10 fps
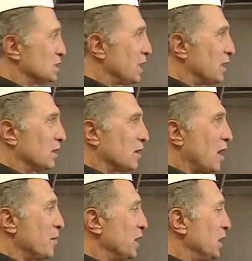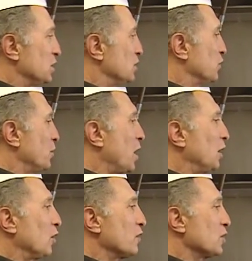is like a combination from
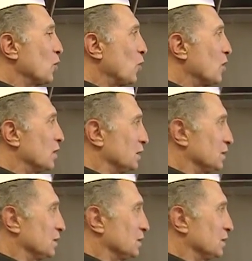all over the world.